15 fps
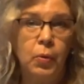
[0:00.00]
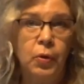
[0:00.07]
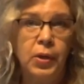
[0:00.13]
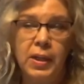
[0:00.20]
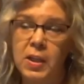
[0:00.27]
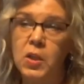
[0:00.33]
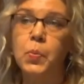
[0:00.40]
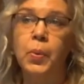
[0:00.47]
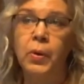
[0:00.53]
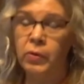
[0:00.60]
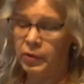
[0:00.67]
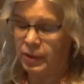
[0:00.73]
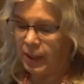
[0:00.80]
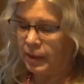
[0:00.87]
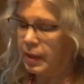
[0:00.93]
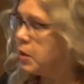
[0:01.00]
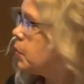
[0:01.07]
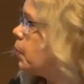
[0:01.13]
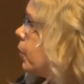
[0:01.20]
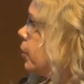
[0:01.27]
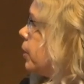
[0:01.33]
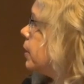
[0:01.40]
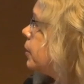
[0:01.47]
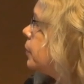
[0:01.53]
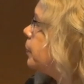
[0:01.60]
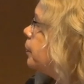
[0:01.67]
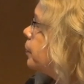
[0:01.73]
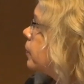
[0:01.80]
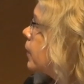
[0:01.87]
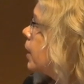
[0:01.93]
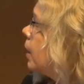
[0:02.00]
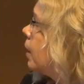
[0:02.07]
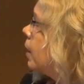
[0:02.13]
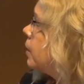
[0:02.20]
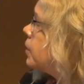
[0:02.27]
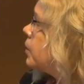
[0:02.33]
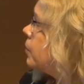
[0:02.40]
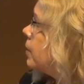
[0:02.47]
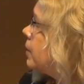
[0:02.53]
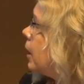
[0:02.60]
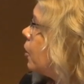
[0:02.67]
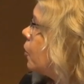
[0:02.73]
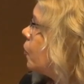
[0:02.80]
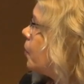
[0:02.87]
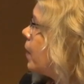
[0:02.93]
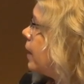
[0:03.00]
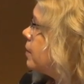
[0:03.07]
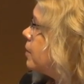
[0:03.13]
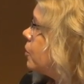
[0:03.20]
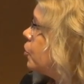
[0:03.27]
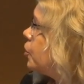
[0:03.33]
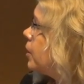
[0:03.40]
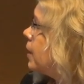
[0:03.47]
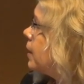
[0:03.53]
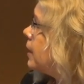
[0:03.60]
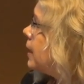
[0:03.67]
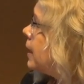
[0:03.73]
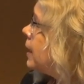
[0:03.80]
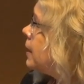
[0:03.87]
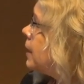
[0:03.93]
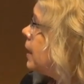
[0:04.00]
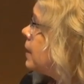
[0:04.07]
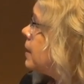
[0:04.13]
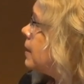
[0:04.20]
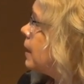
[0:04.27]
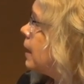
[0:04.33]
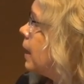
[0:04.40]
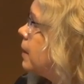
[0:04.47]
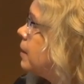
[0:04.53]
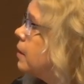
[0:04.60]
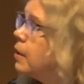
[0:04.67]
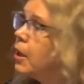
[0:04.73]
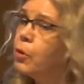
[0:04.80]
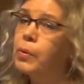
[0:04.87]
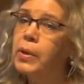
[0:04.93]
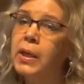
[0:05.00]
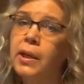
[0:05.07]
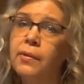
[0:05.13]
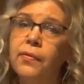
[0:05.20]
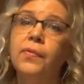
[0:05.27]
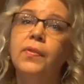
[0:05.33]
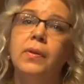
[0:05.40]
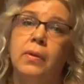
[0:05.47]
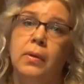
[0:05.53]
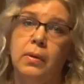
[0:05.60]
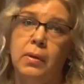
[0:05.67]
exposed and exploited. So the take-home message again is that now if